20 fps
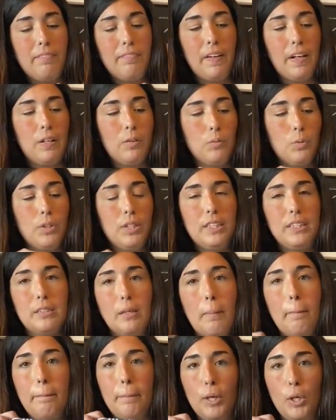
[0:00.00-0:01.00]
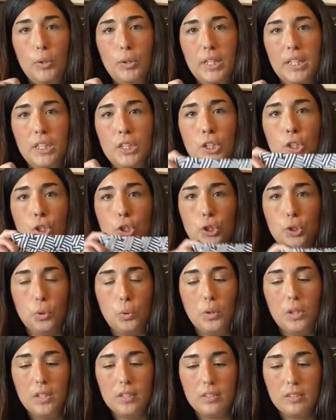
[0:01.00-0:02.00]
I found were these Boden
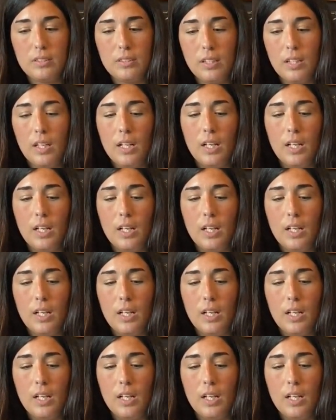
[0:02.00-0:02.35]
shorts.